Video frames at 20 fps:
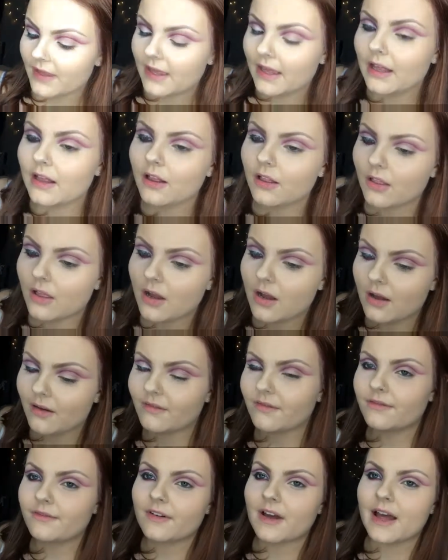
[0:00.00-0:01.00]
Inglot
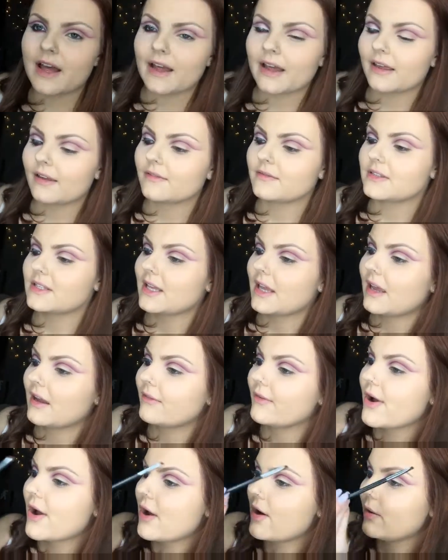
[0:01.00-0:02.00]
50
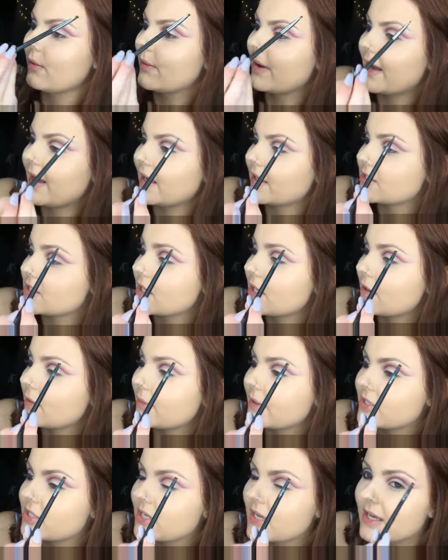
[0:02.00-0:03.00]
eyeshadow,
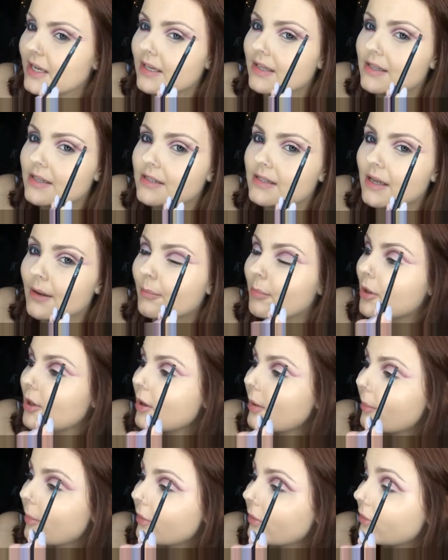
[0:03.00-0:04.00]
which is a
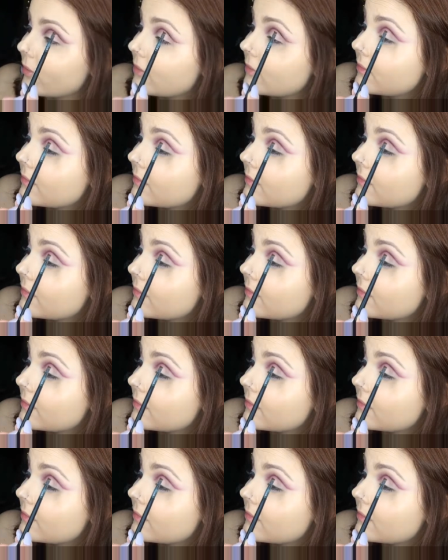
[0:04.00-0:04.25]
purple.